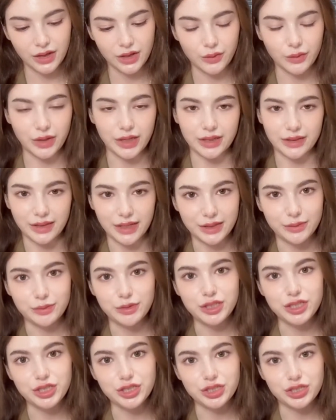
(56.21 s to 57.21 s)
Well, let
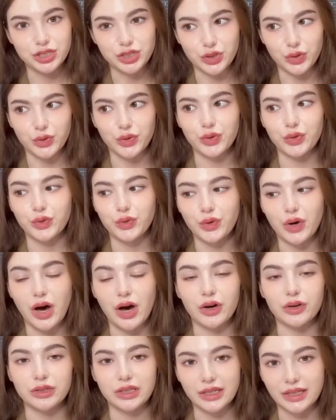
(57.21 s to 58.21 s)
me show you
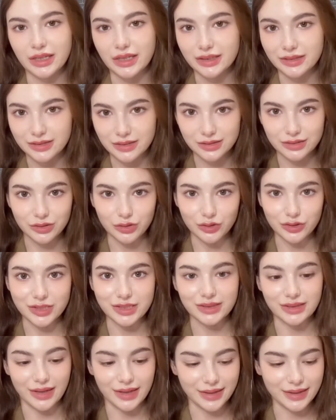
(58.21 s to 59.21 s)
how the kit looks
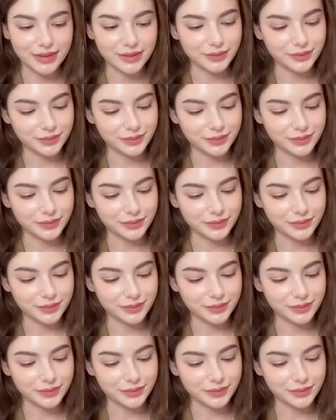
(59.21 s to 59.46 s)
like.